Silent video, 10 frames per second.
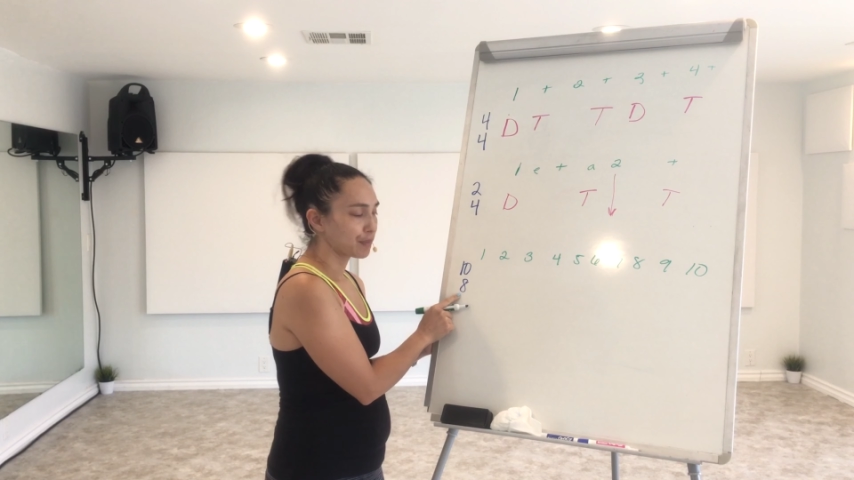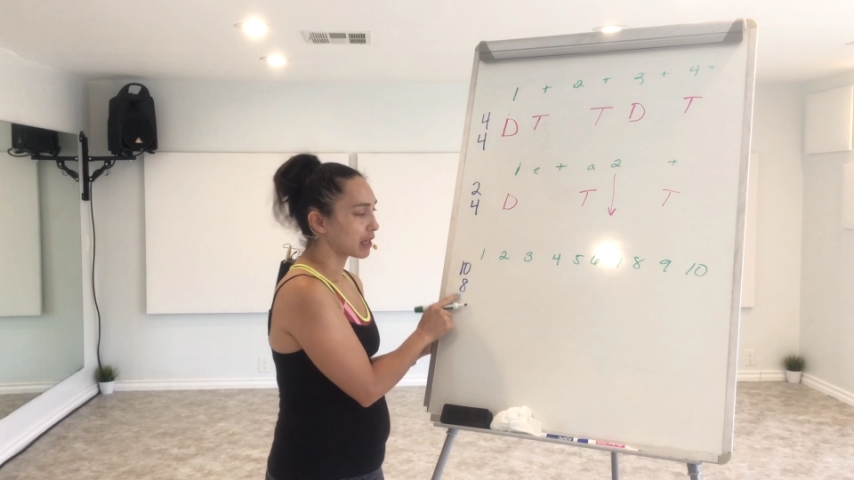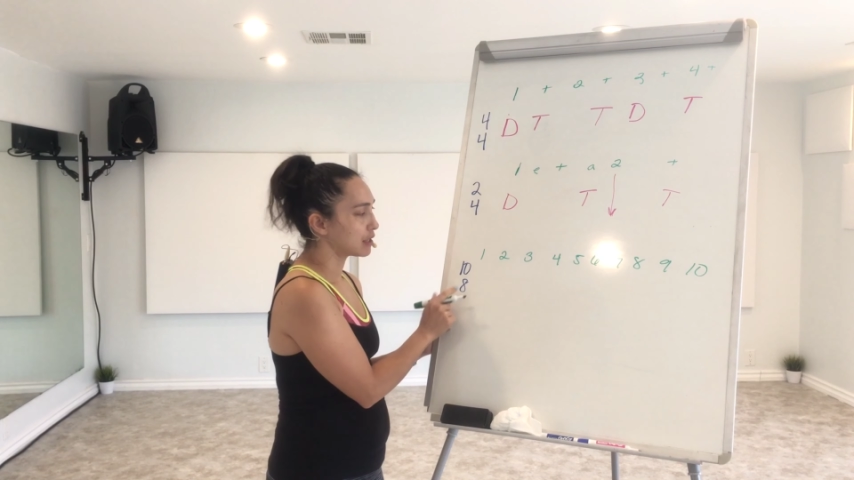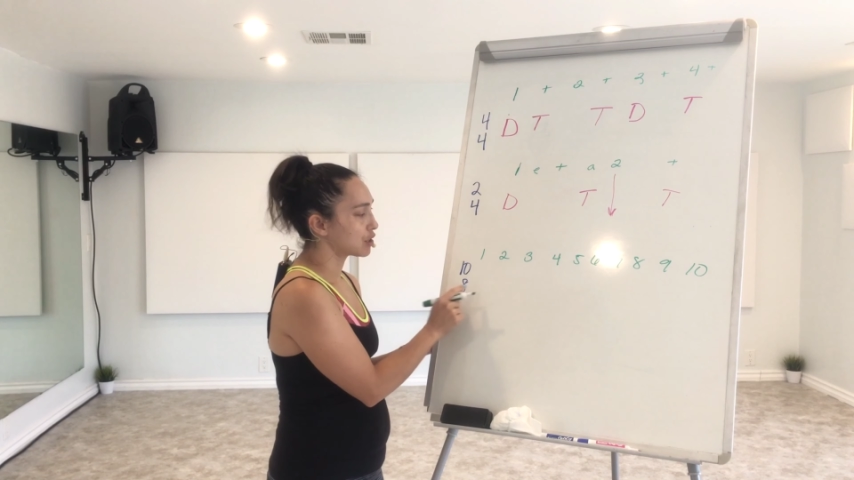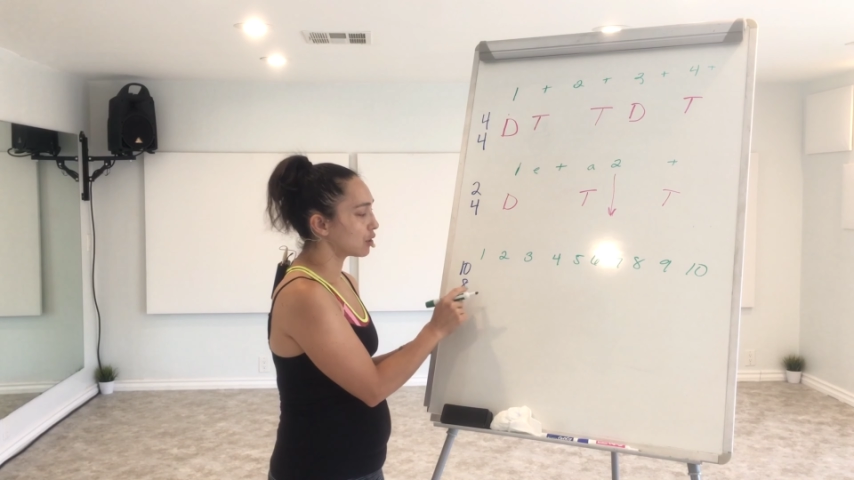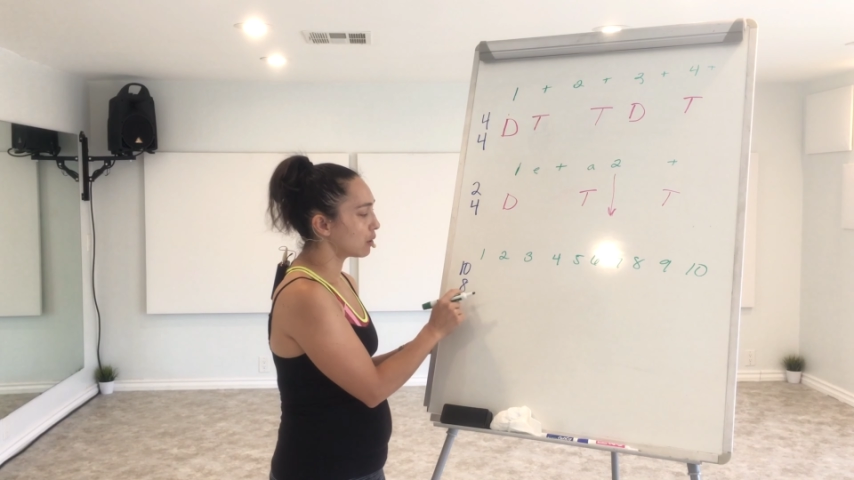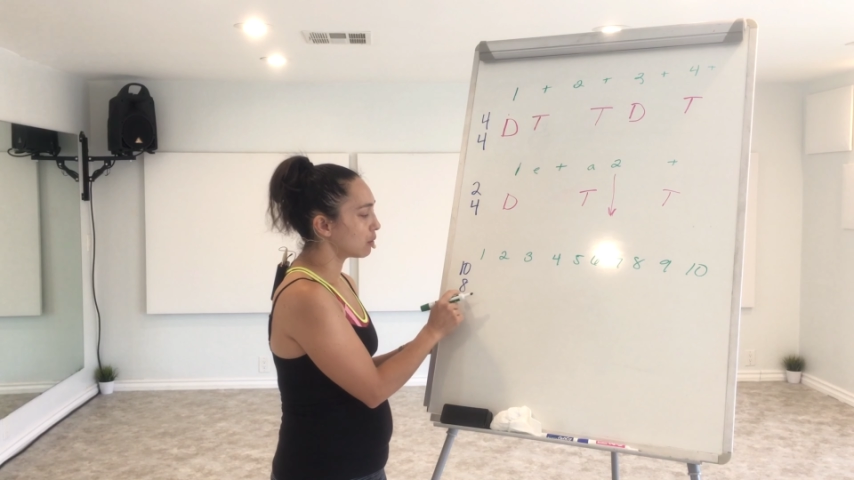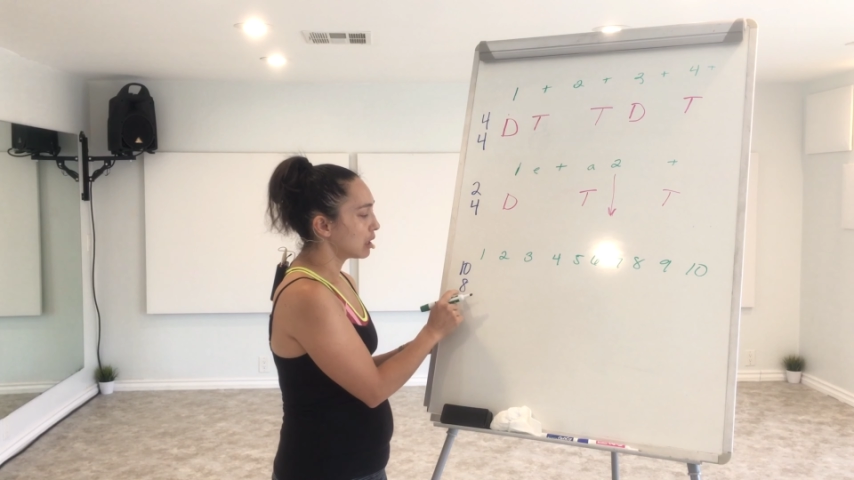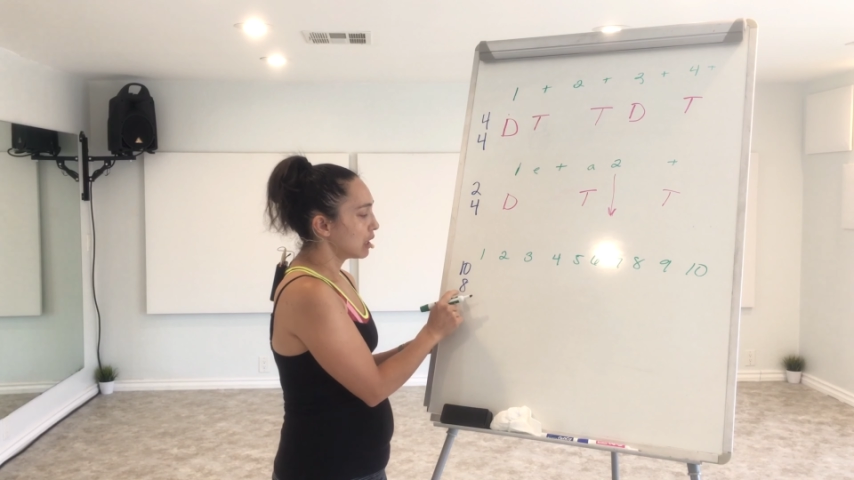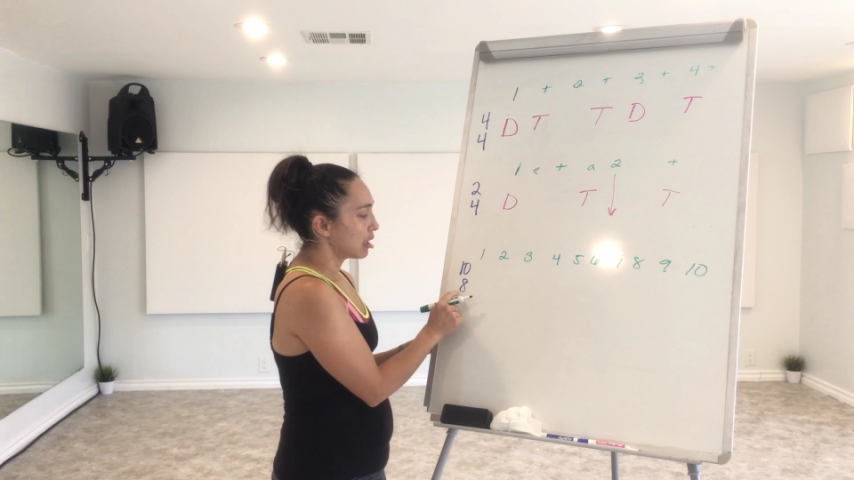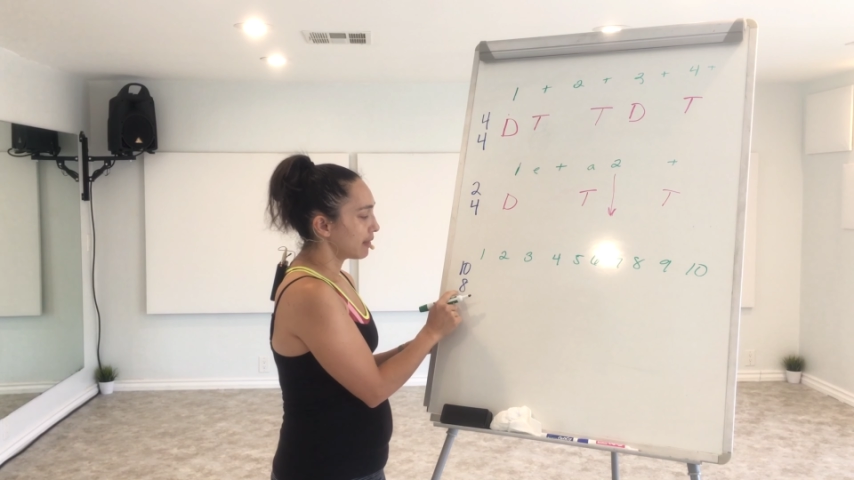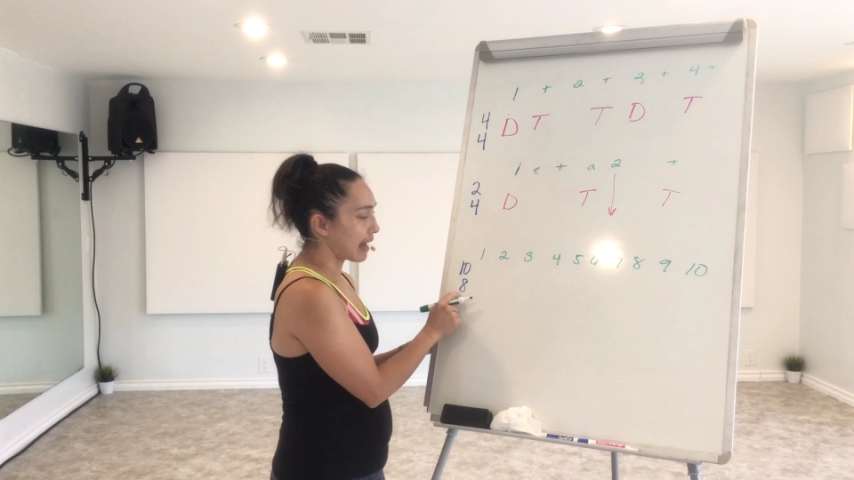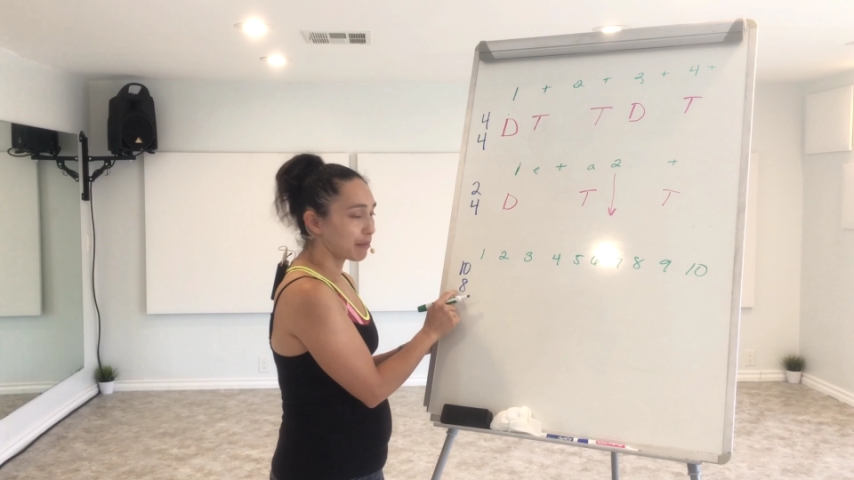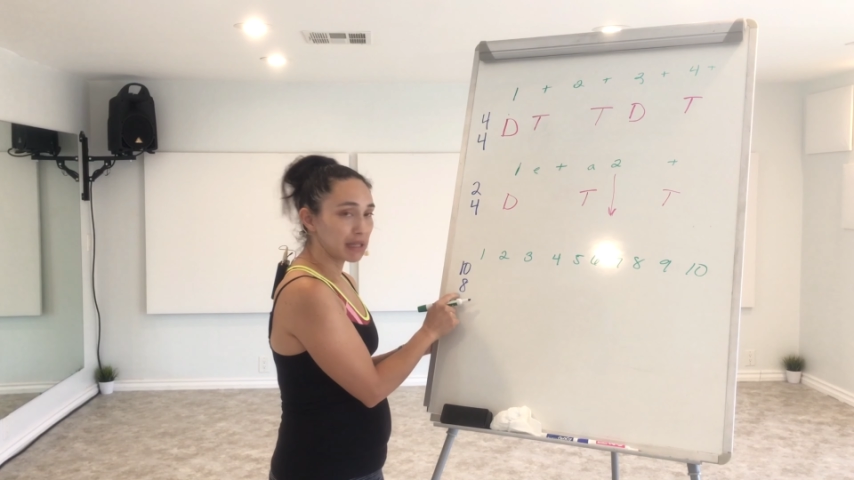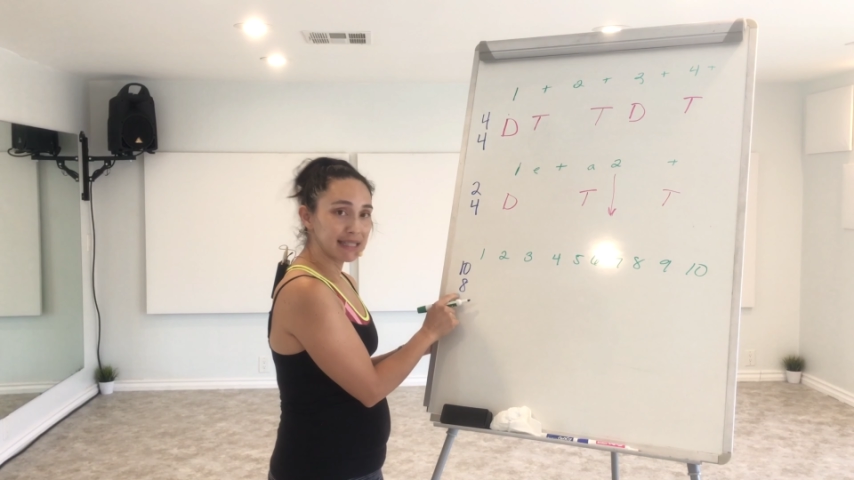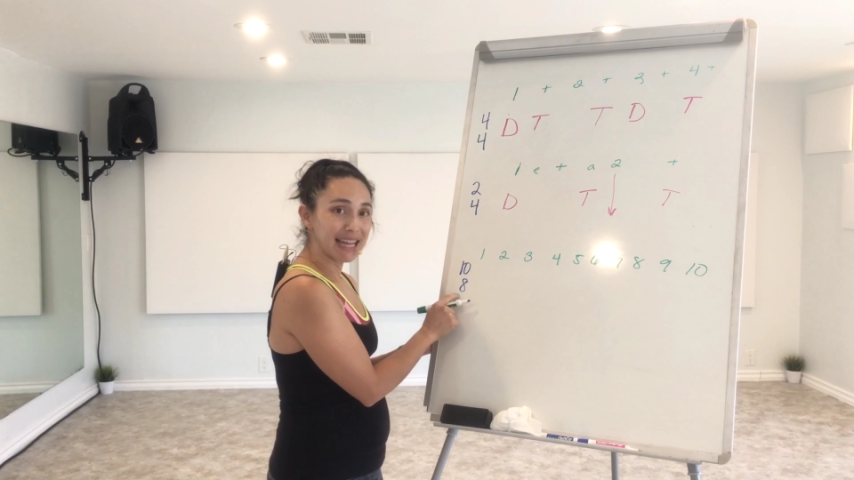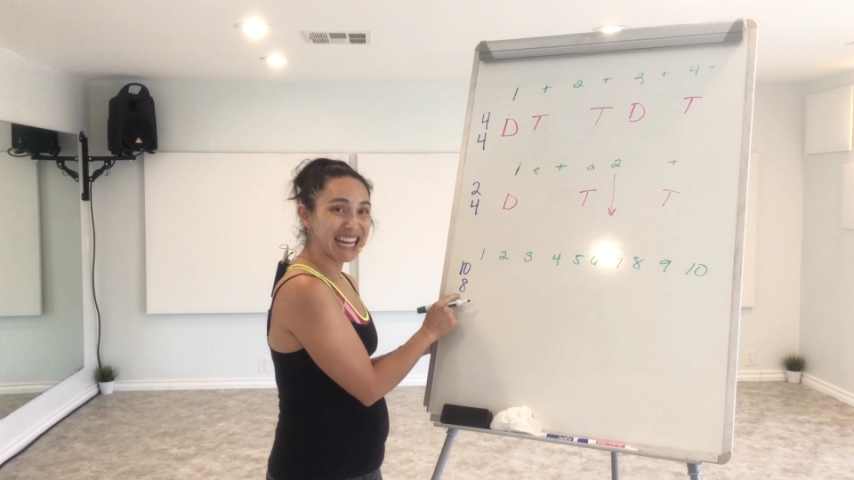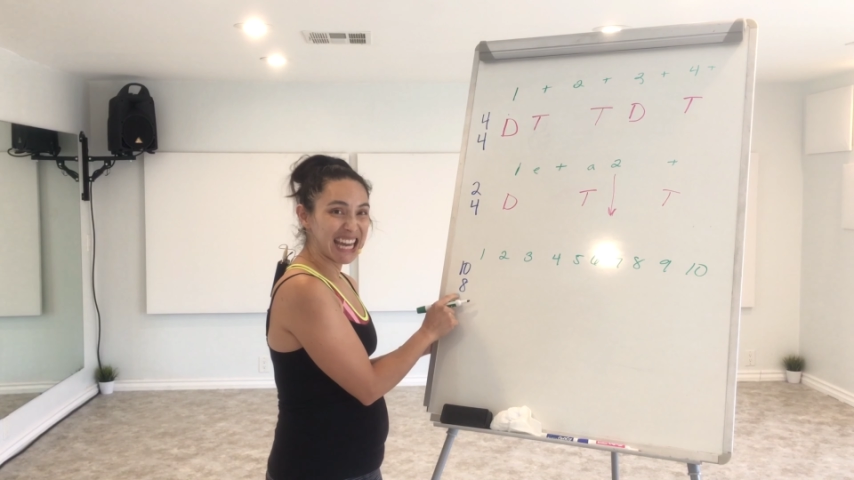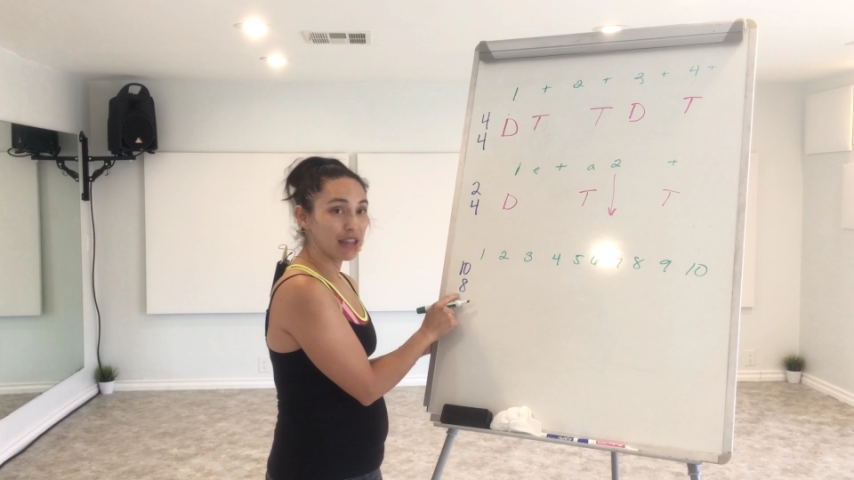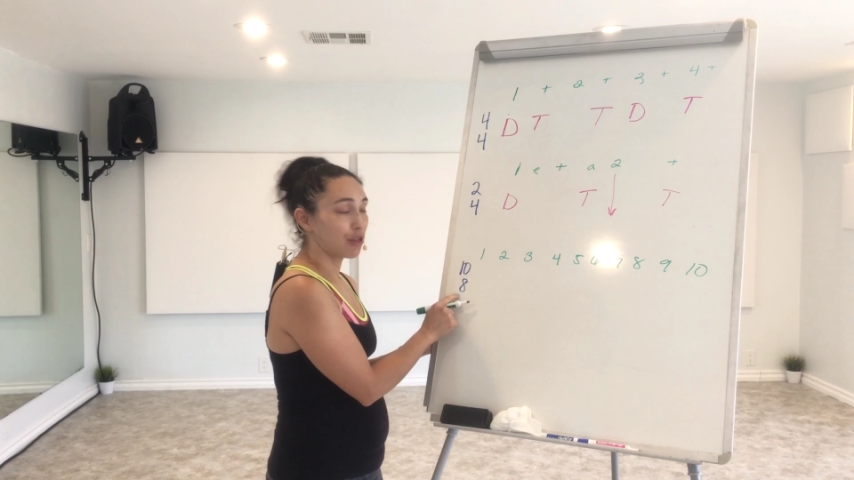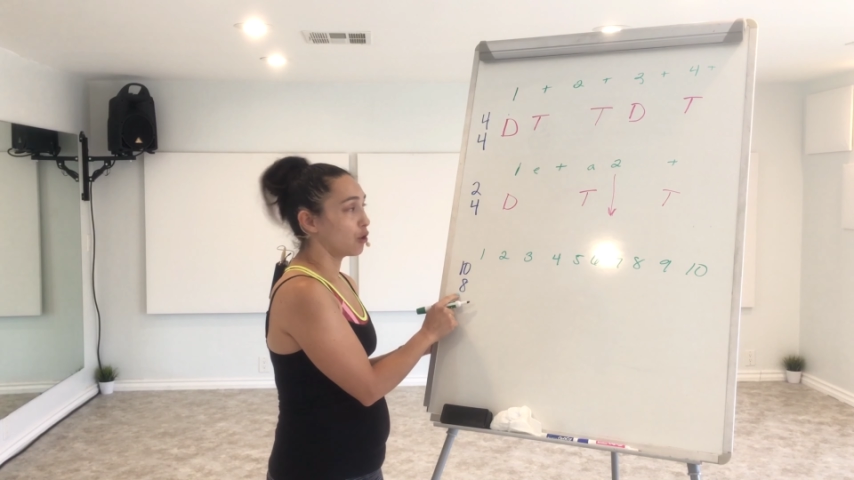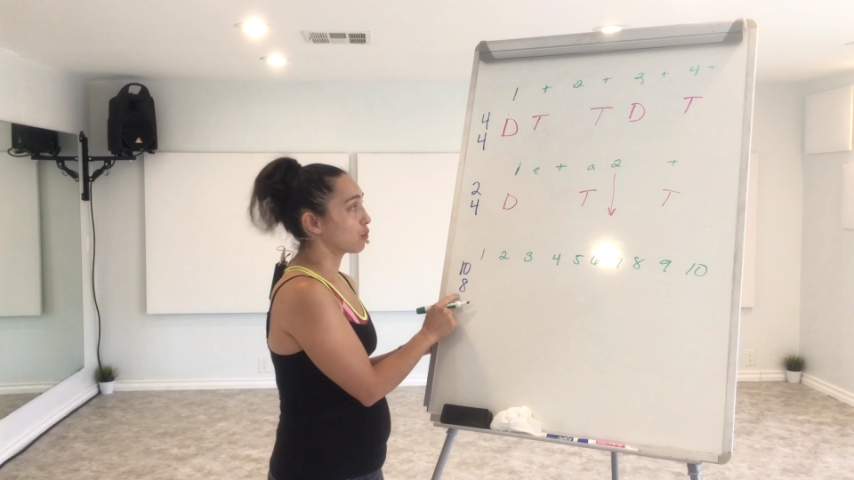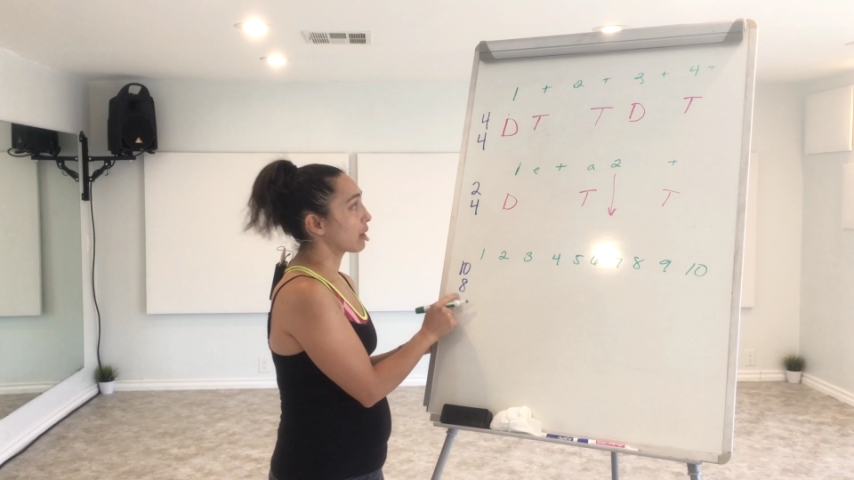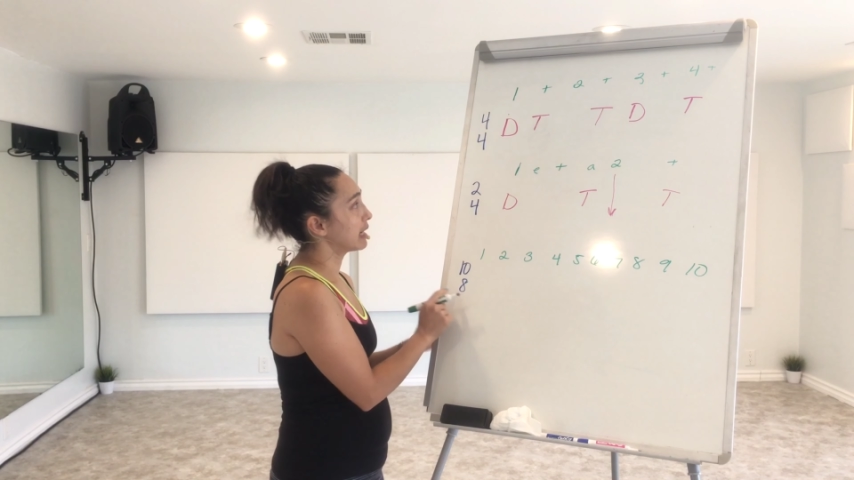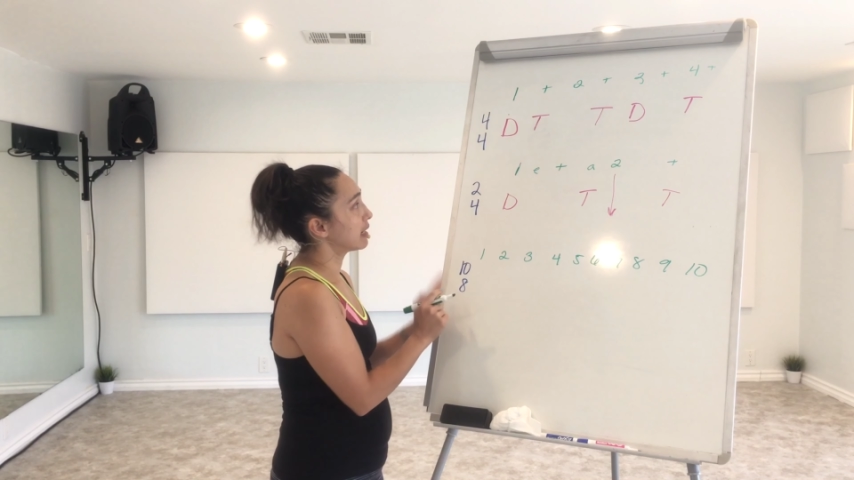and so that means that 8th note, right?